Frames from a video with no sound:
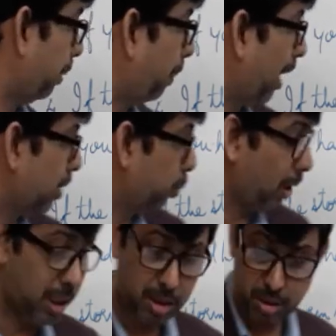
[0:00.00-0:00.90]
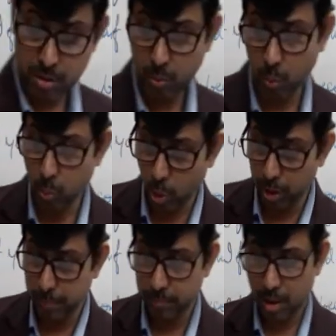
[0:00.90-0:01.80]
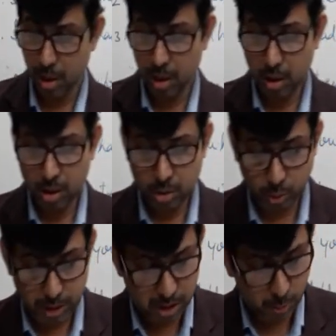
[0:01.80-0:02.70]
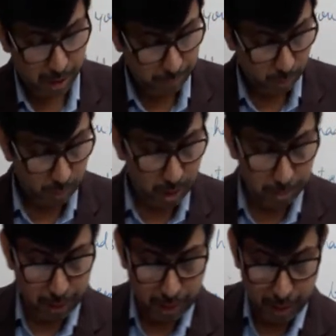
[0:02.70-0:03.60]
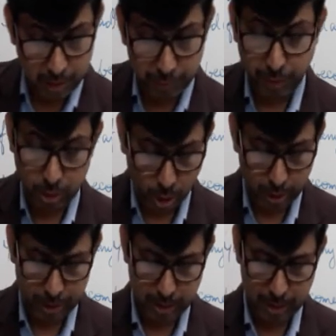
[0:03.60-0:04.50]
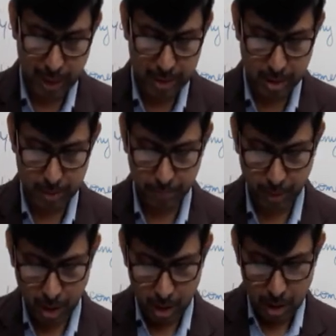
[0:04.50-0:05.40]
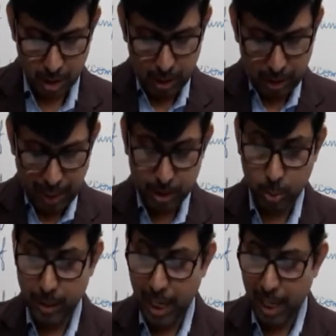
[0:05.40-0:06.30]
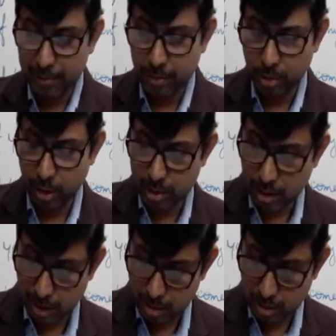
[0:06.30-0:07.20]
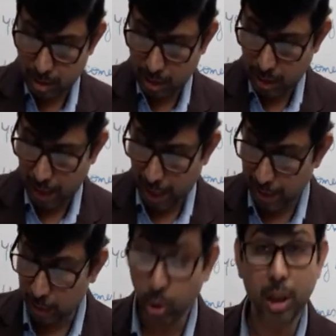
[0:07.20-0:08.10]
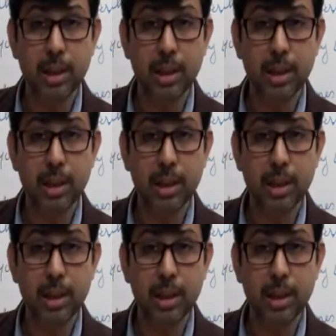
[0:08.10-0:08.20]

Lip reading: past plus would. So in this way we completed the fun corner exercise. Next we have to discuss and acknowledge